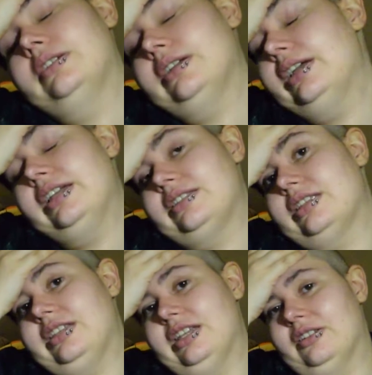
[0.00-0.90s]
It's a
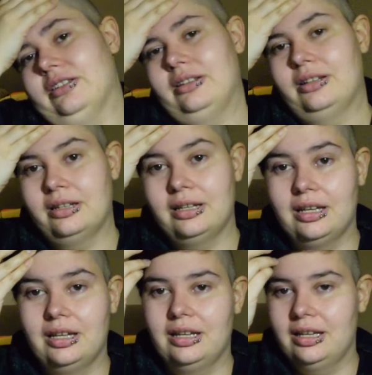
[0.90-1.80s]
deal.
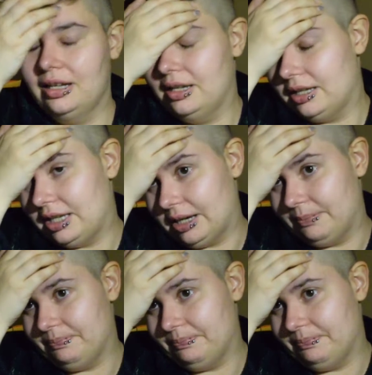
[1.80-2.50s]
Yeah.